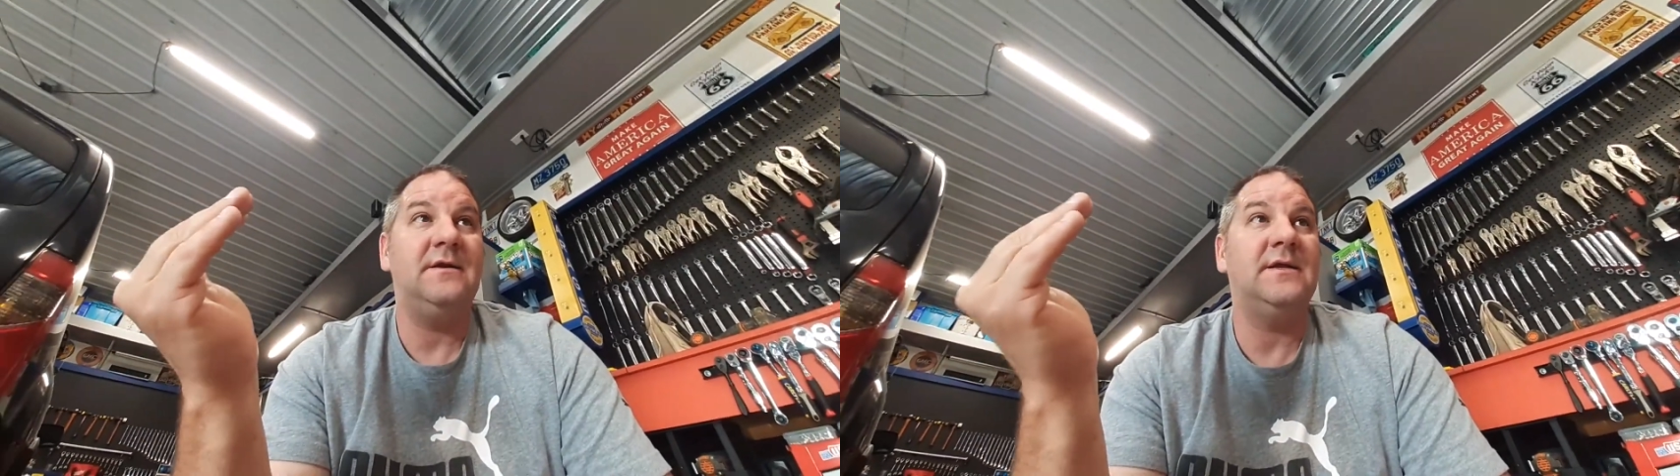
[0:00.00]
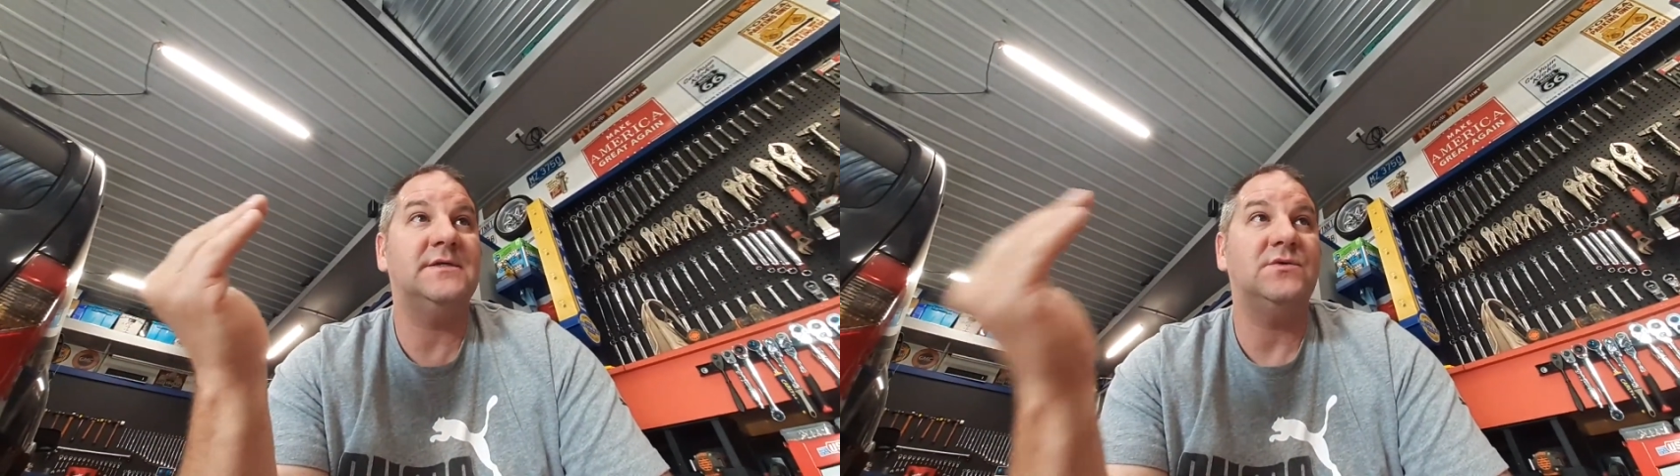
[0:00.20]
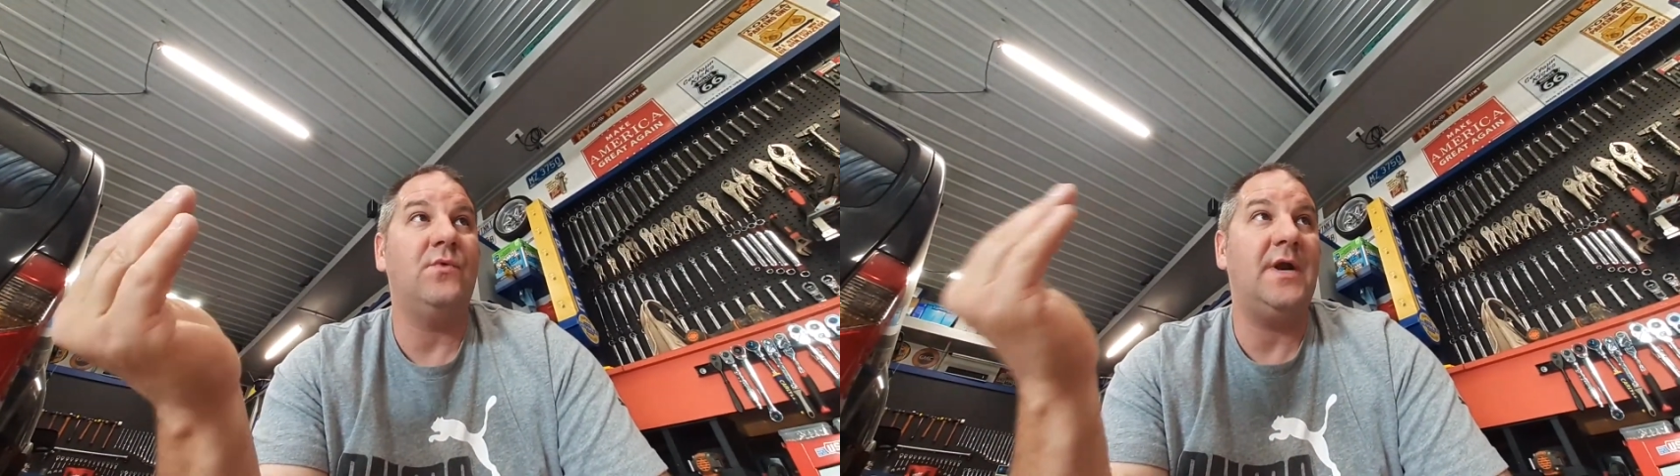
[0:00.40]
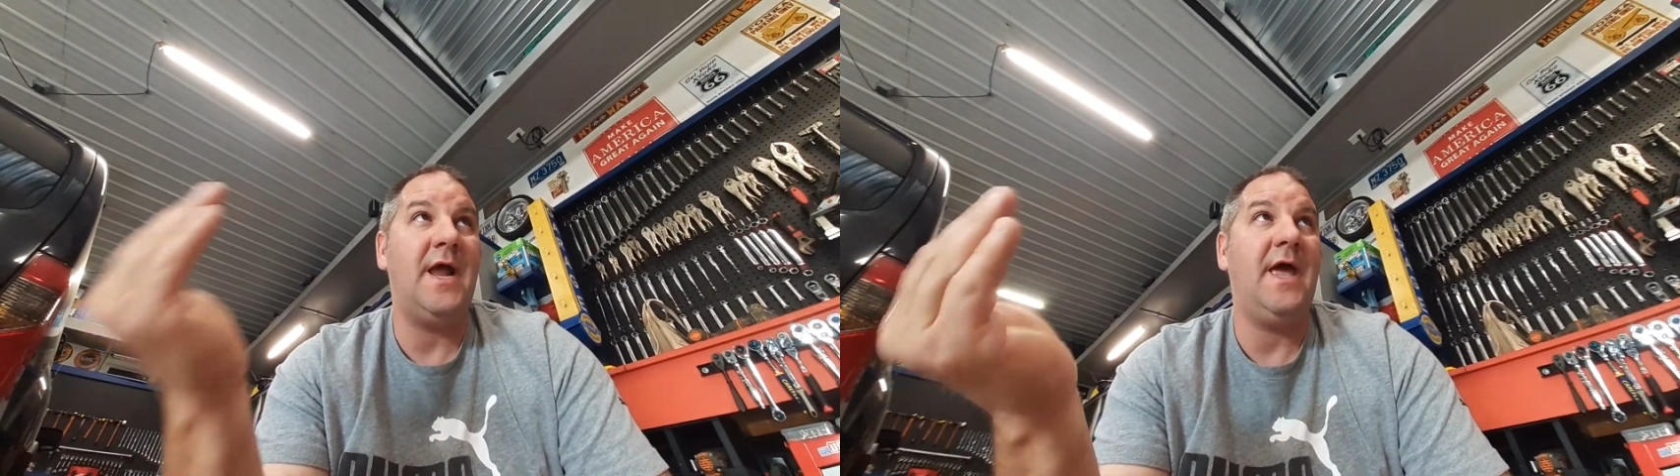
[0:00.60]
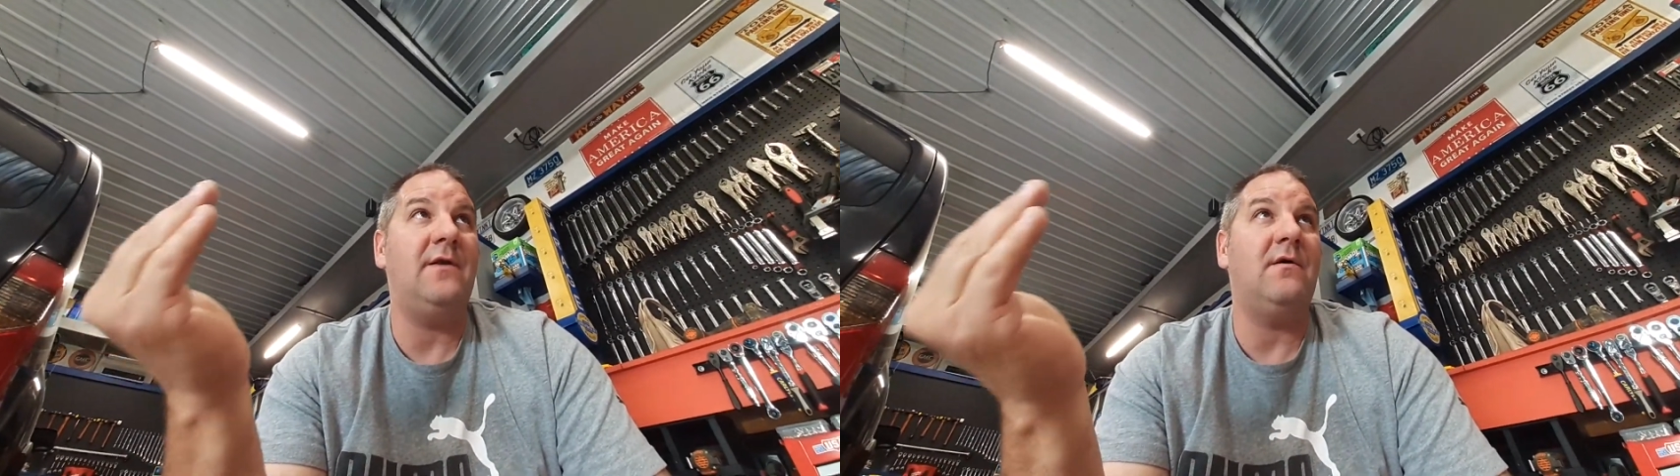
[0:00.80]
That's the one I
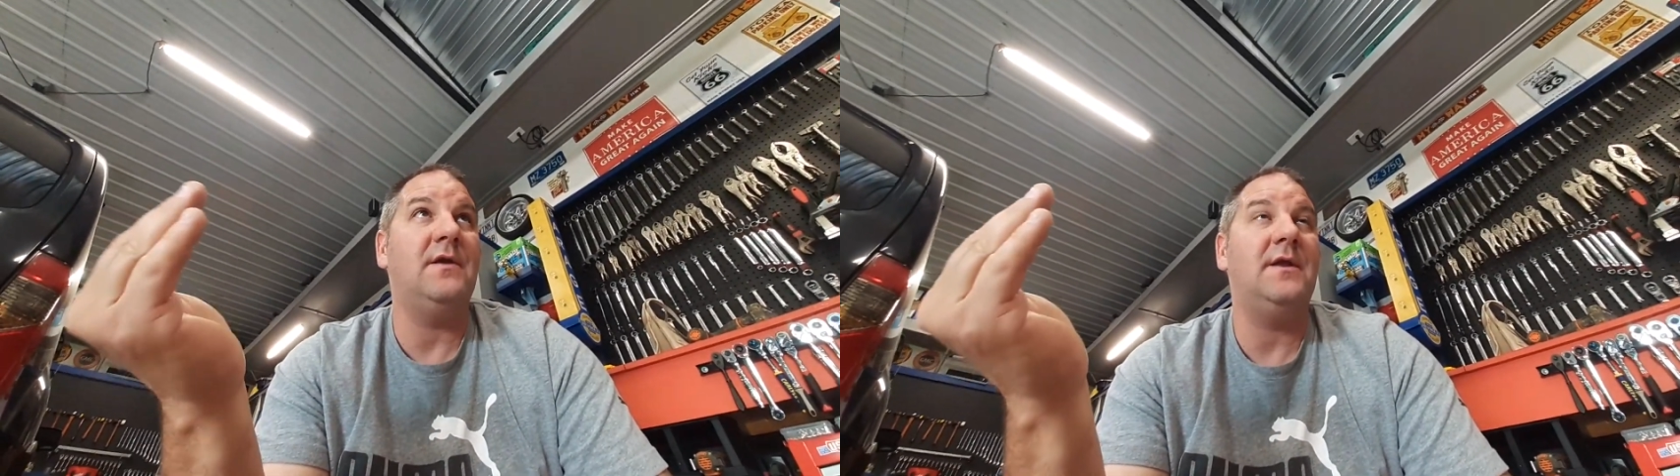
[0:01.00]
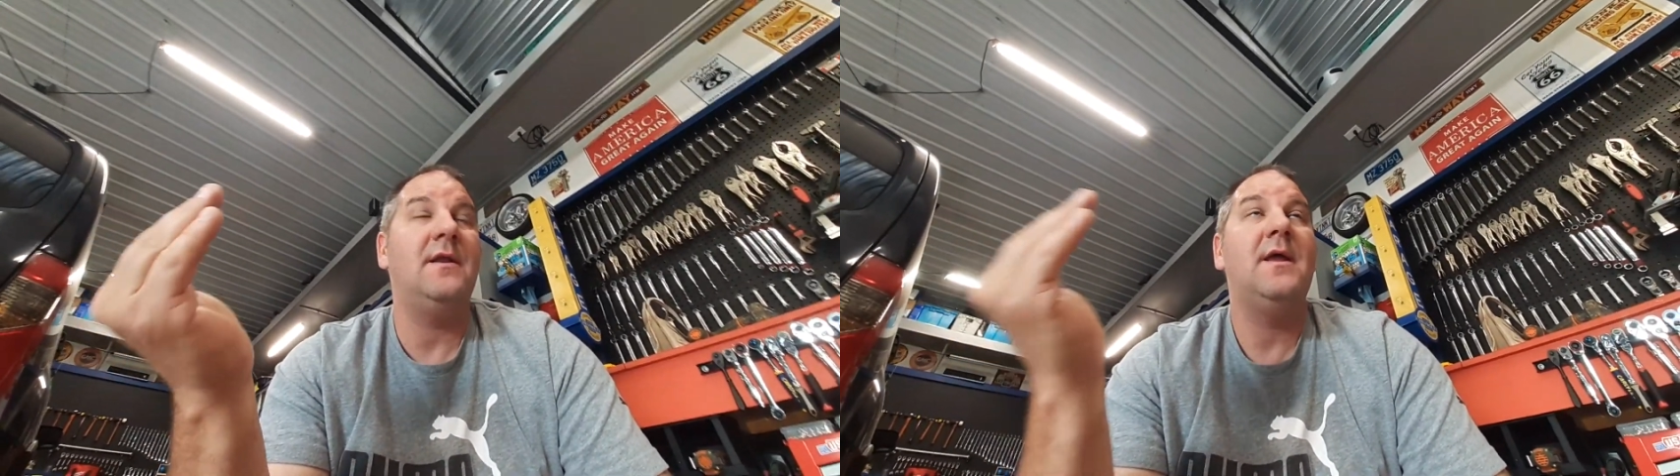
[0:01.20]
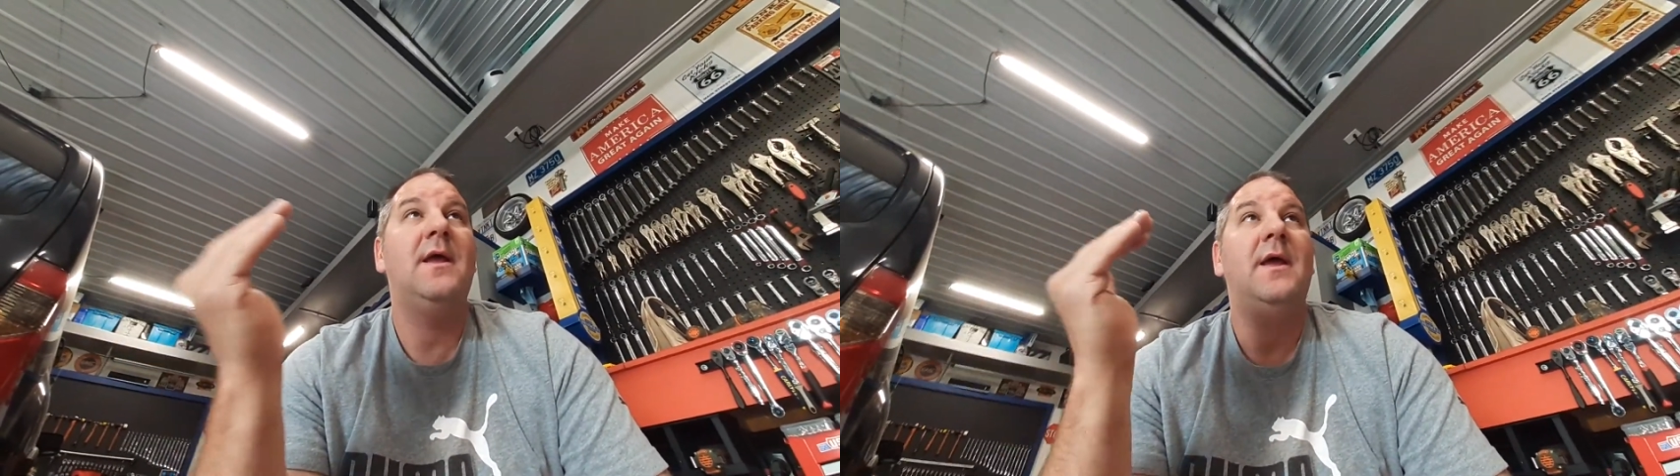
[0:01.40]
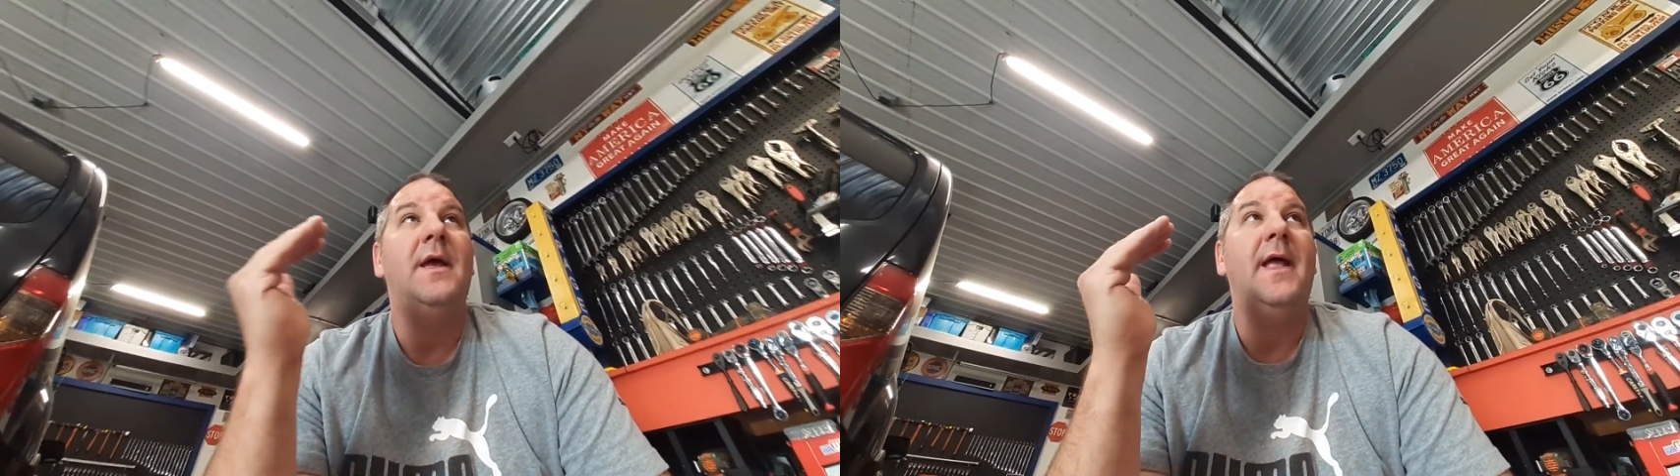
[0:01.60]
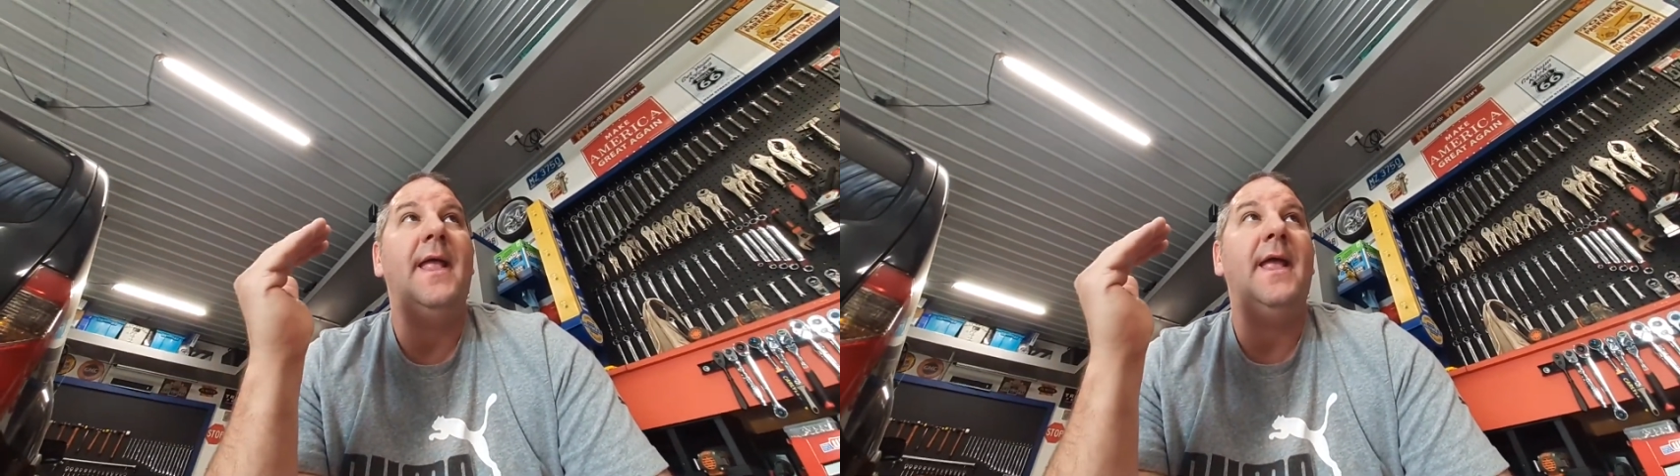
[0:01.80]
had on it,
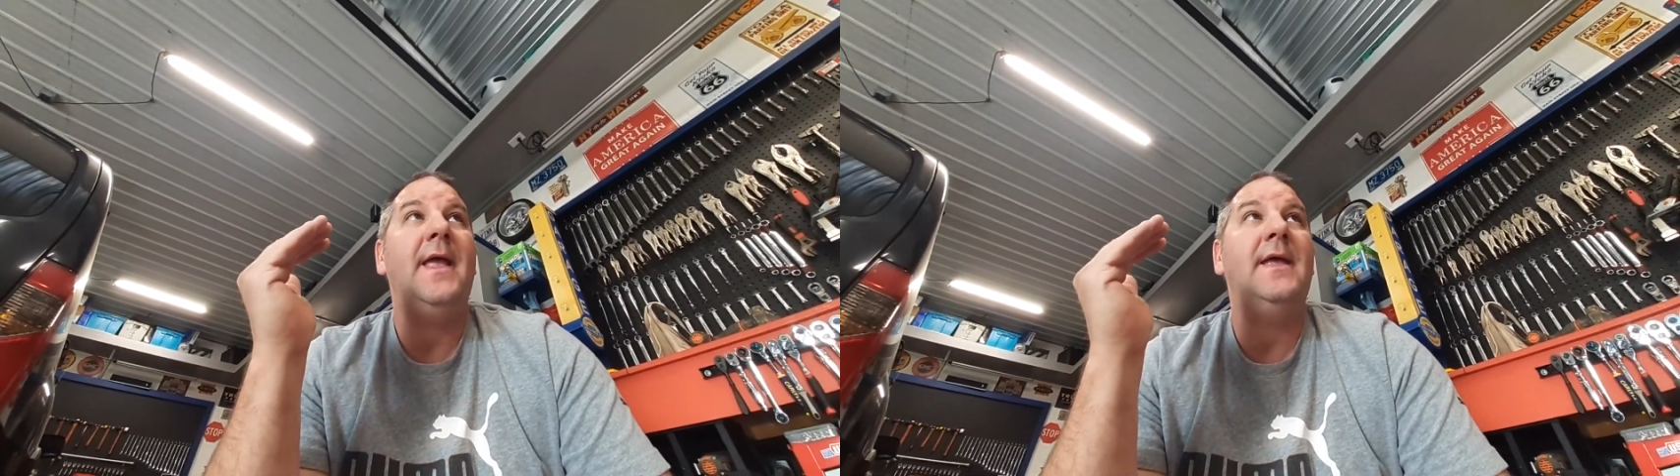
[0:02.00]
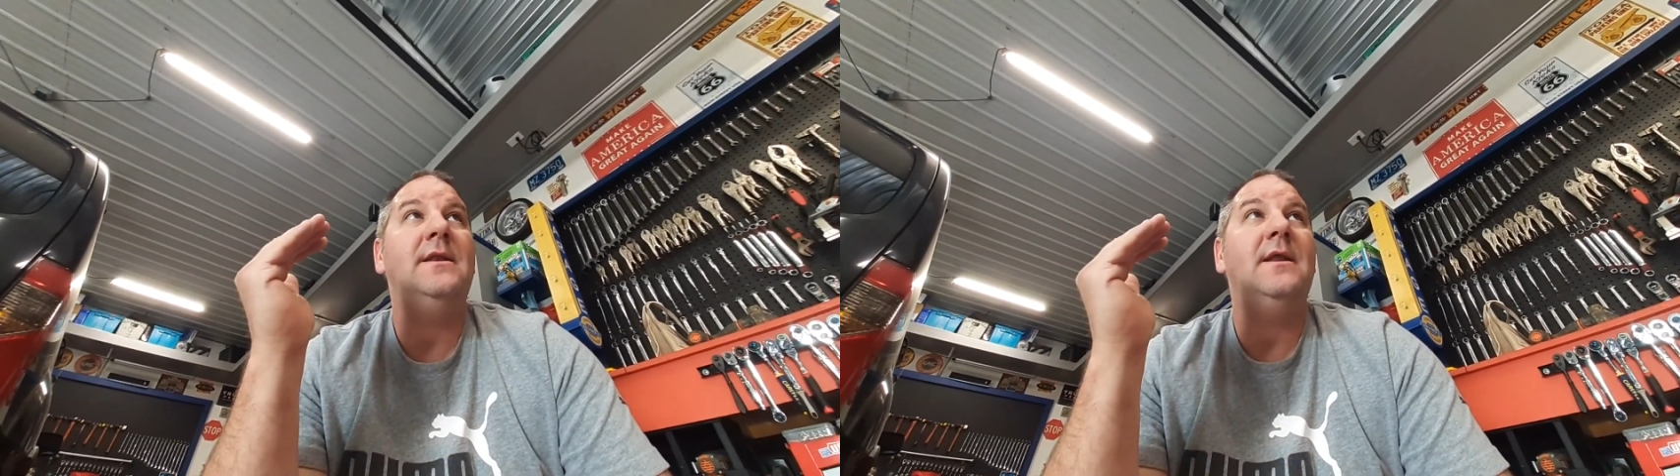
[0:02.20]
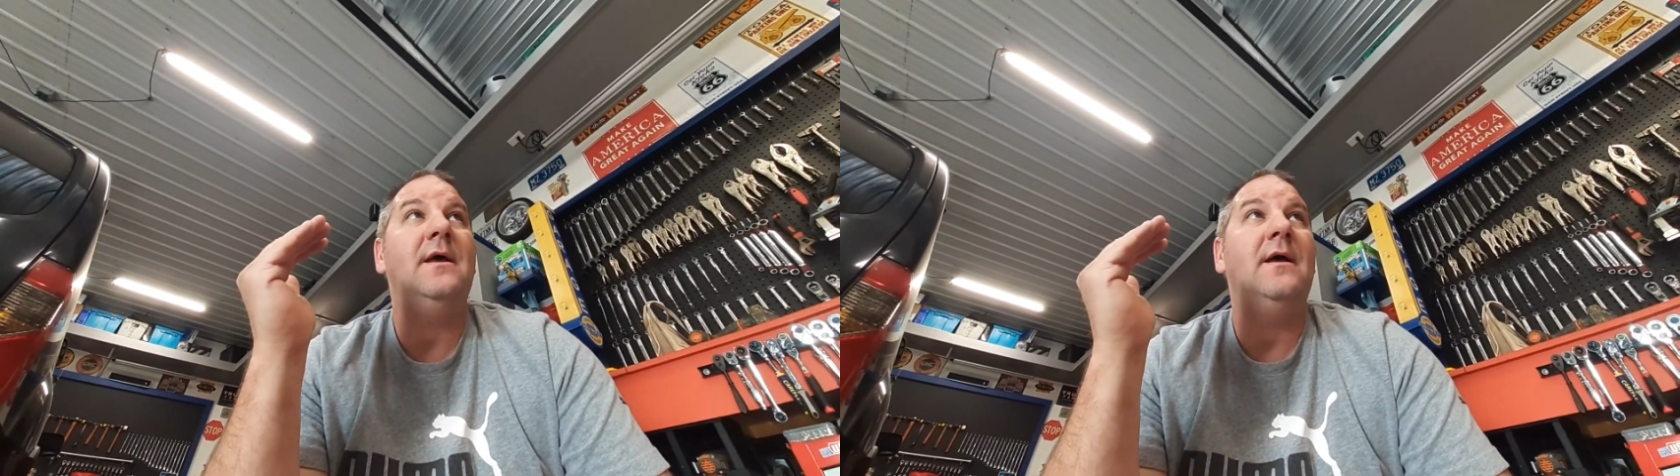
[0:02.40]
and